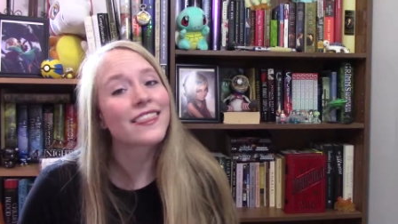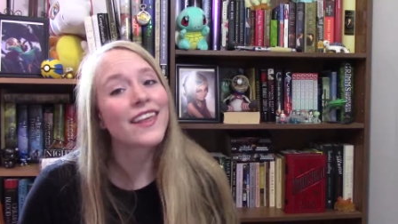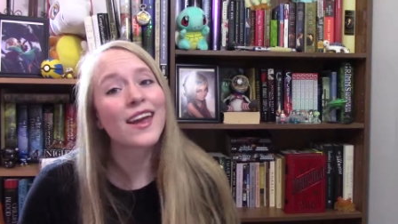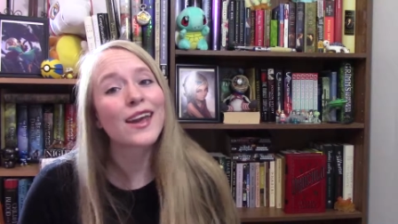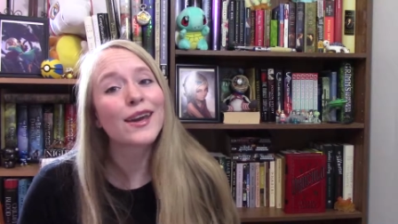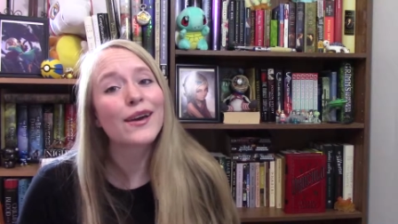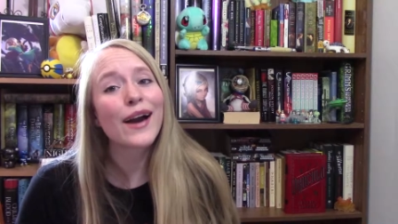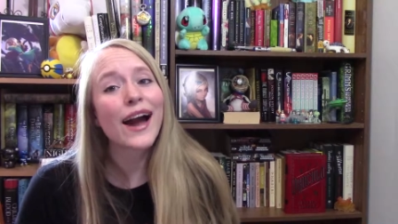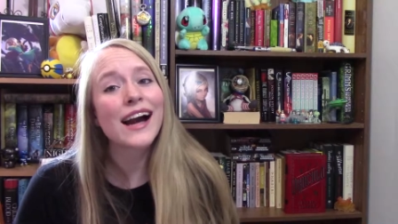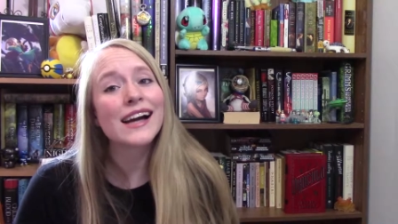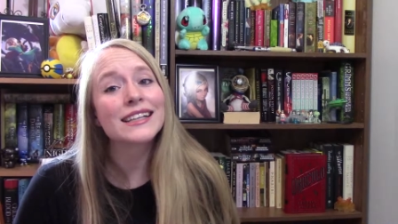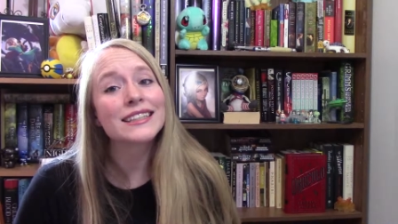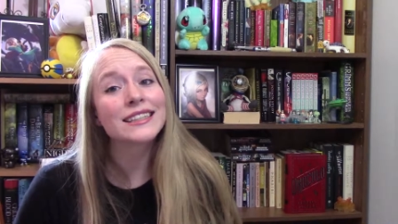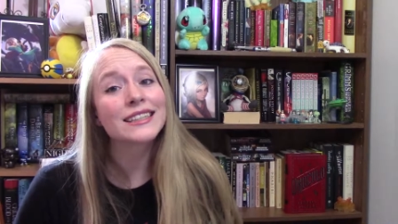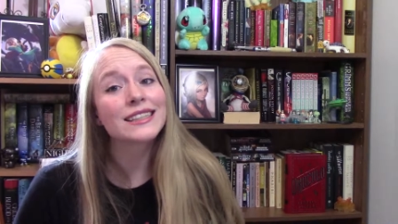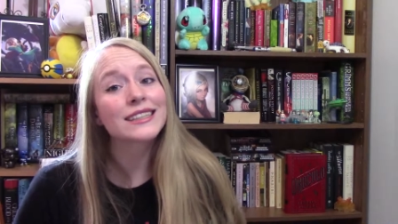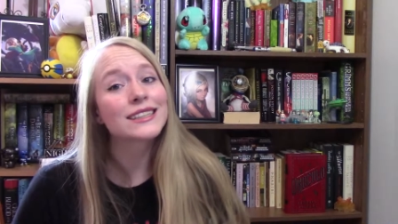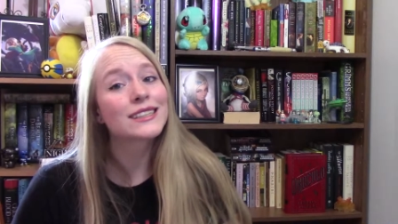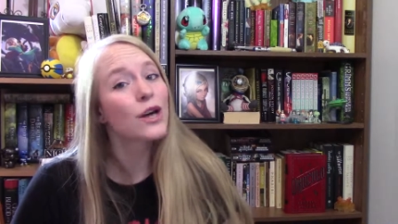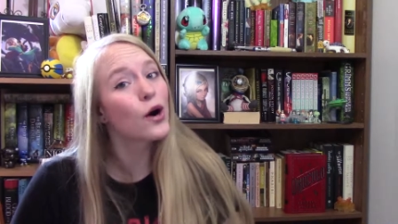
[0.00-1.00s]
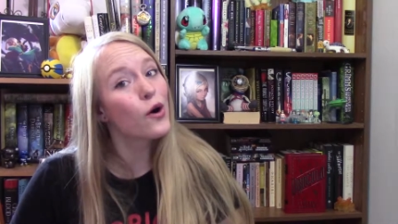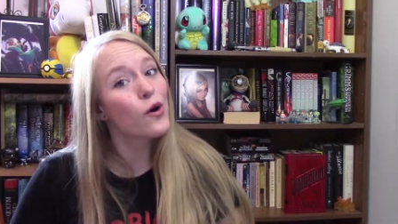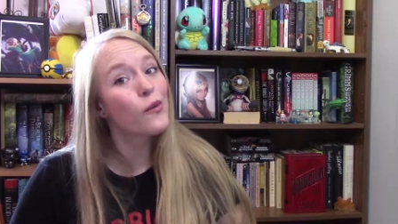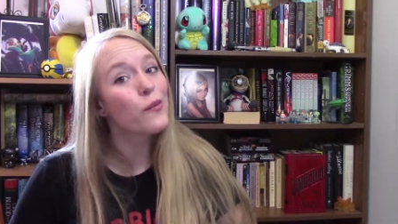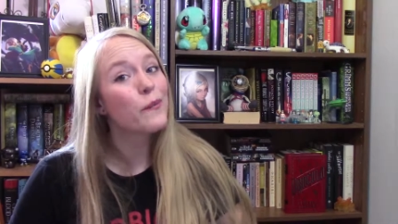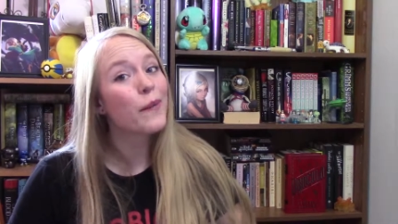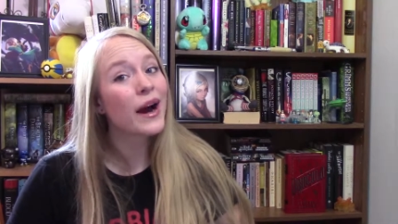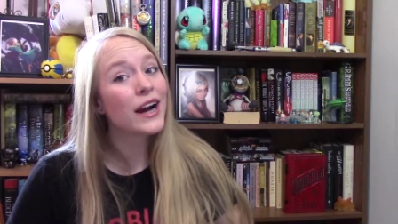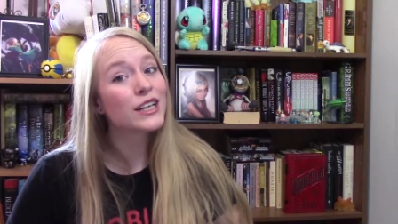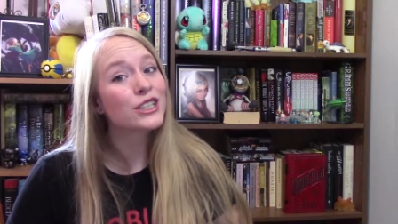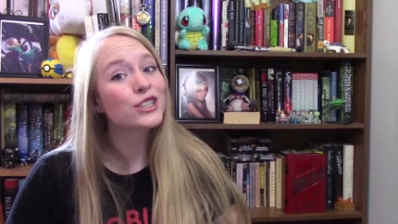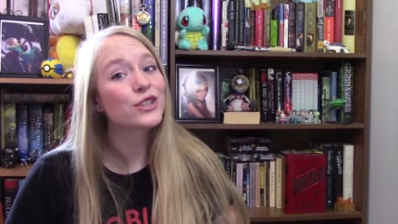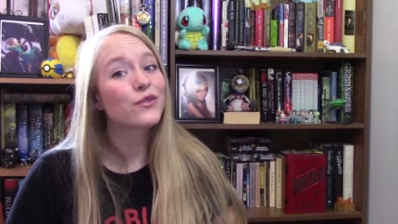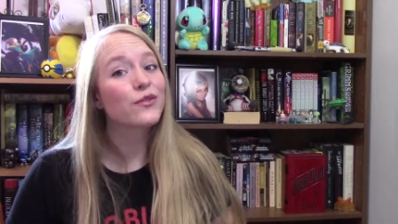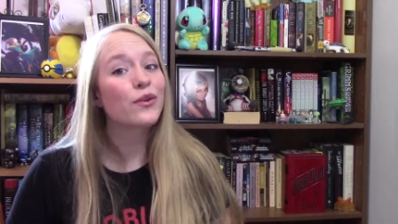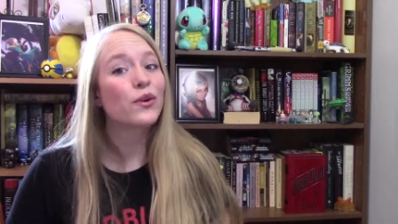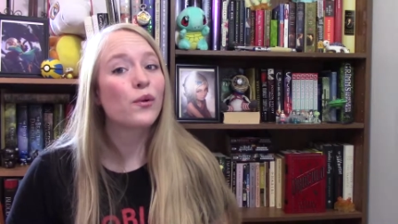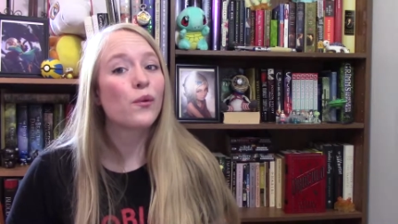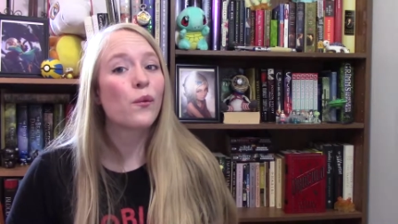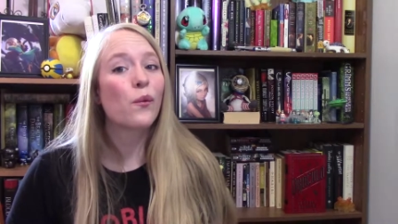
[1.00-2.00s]
Thank you guys so much
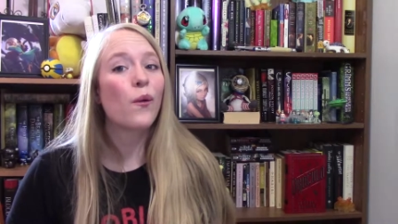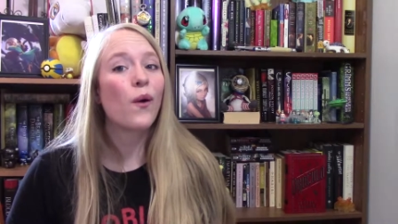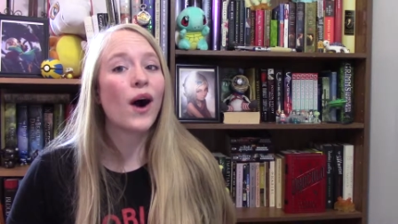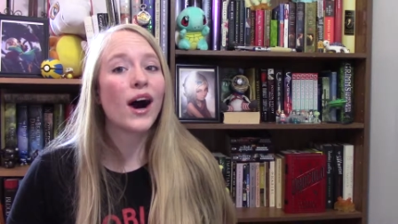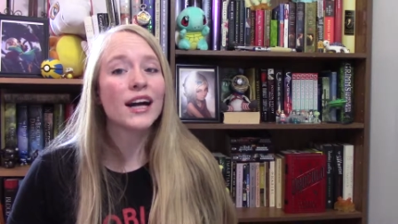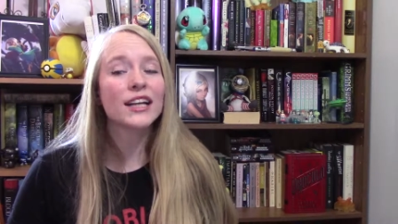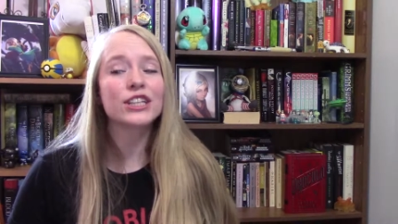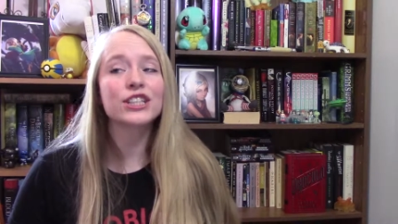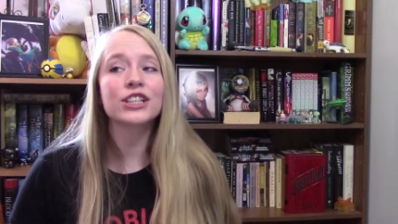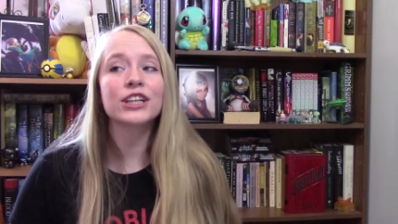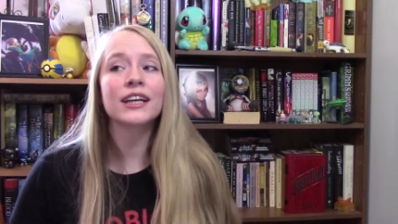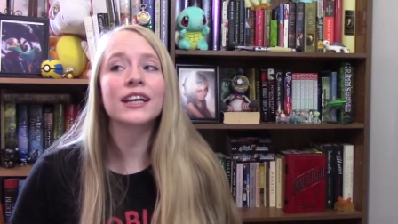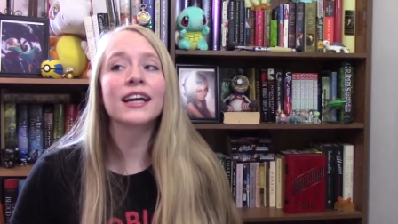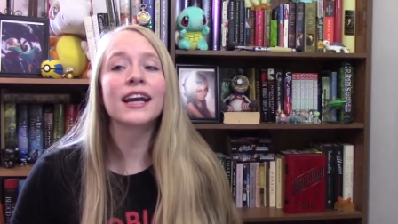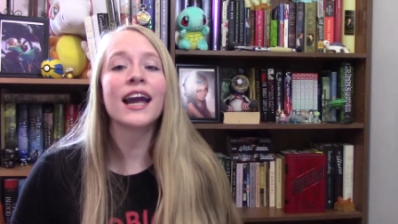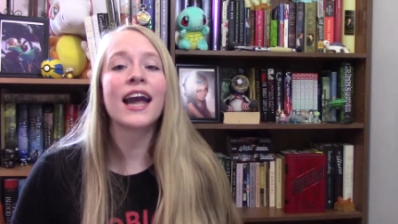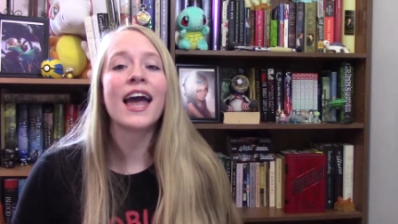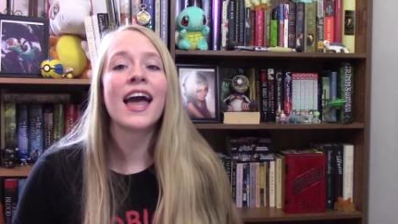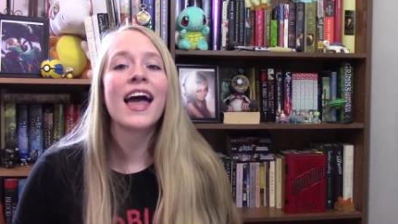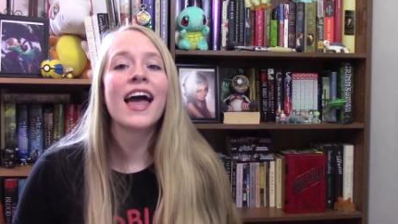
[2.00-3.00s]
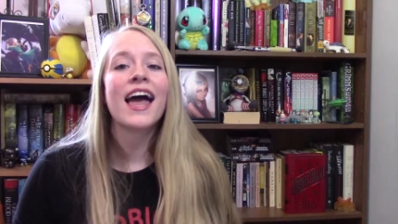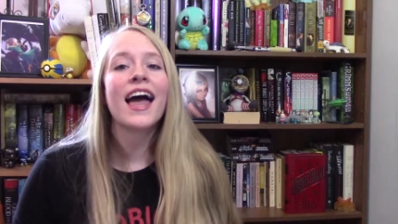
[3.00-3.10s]
for watching